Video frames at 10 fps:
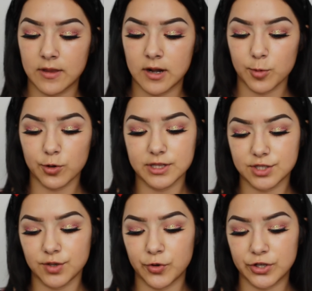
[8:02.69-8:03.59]
then I'm going
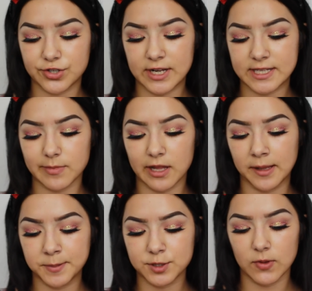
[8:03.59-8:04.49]
to moisturize my
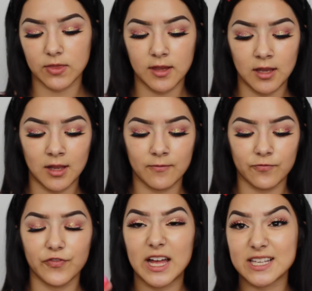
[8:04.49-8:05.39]
lips with the
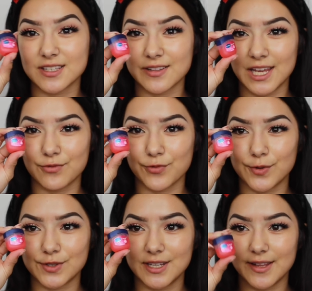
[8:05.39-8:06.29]
Vaseline
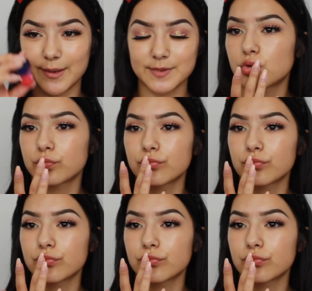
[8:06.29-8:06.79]
Rosy Lips.